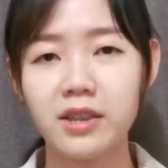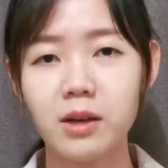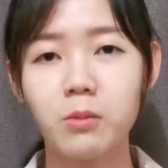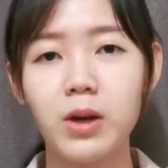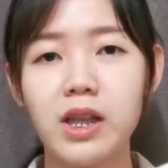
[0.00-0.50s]

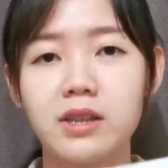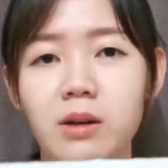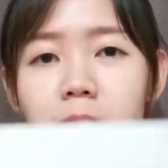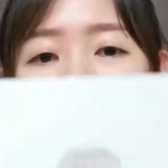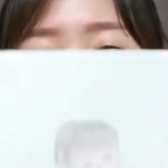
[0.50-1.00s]
one
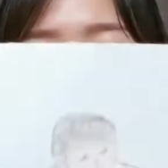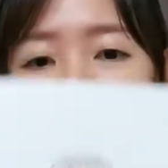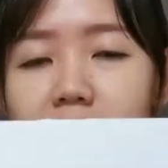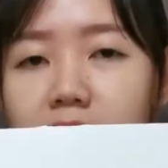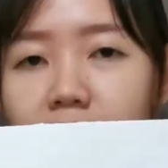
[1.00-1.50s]
example is
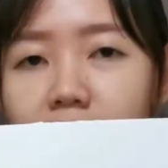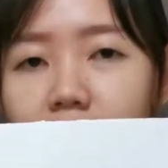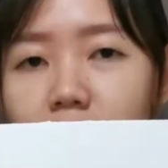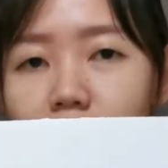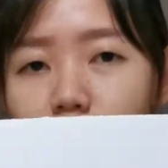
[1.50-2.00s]
this:
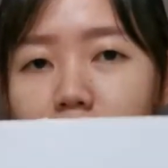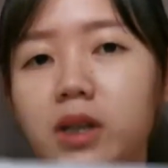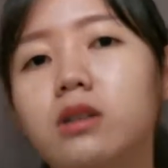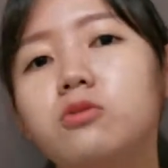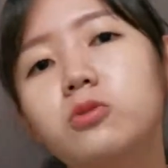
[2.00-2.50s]
to make
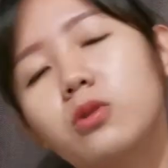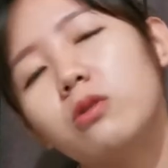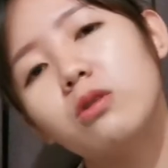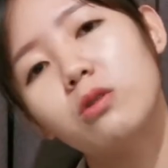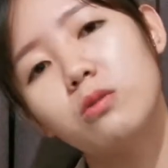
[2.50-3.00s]
a
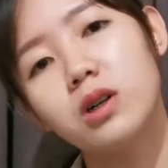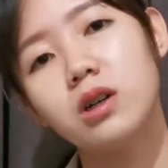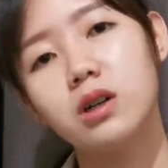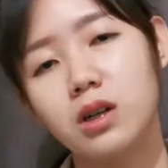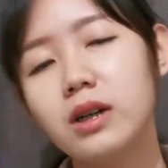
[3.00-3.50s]

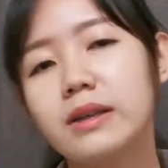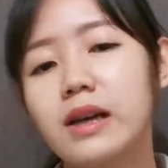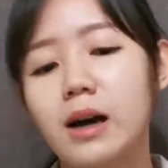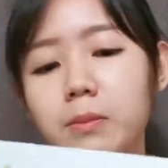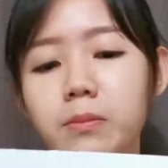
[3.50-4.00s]
rollover,
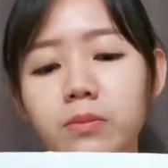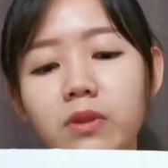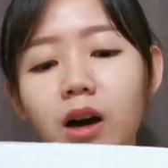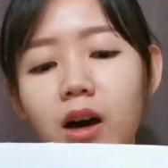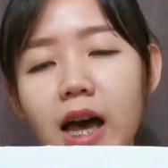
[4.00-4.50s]

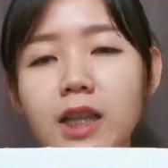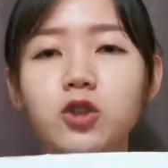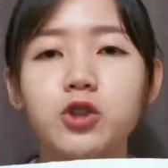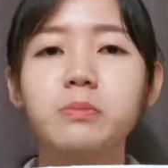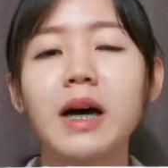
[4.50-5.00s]
as
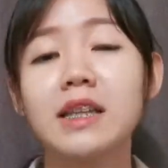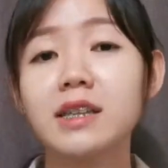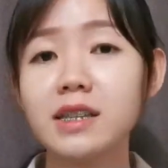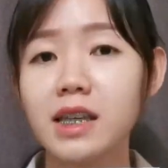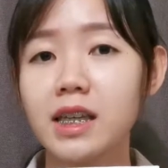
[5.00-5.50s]
shown by
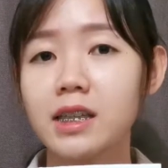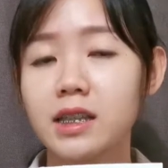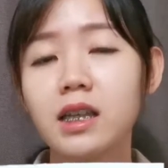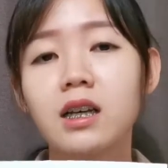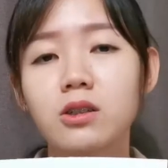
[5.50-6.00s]
this kid.
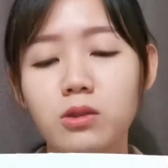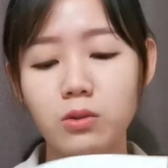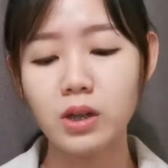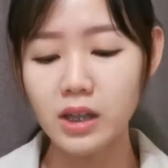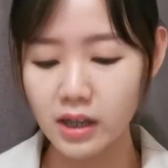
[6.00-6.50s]
So
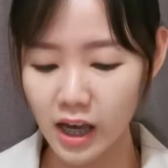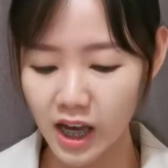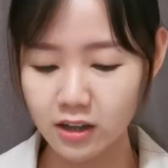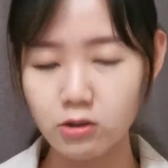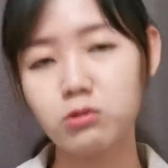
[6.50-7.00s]
he
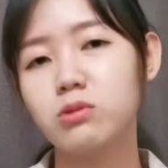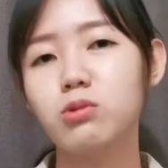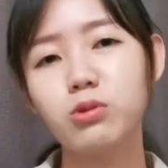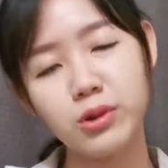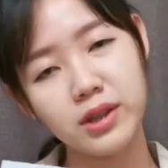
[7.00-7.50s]
has to
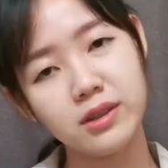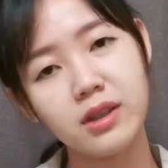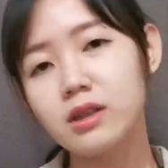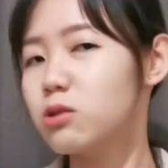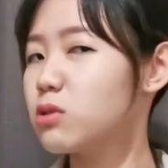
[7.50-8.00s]

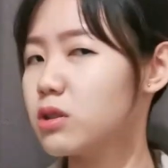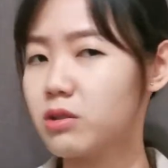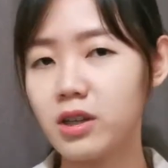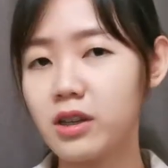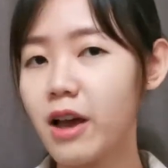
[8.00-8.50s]

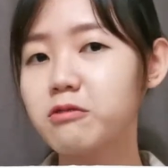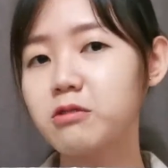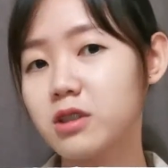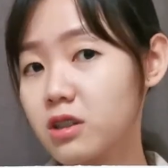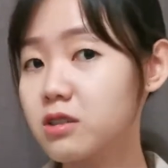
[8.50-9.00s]
he have to
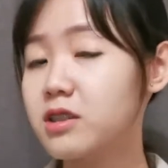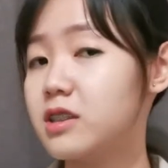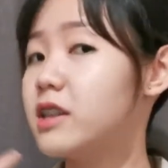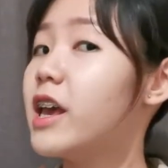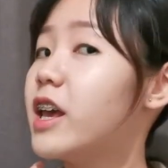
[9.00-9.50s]
turn his
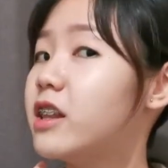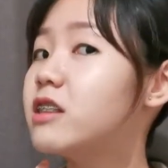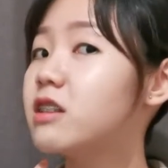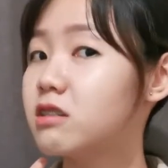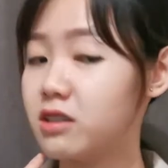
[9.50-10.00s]

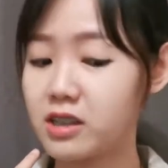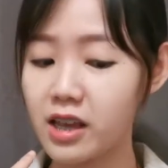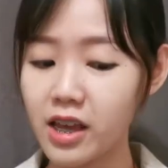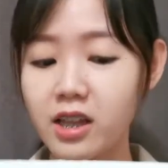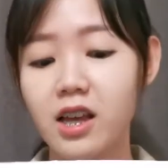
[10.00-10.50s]
head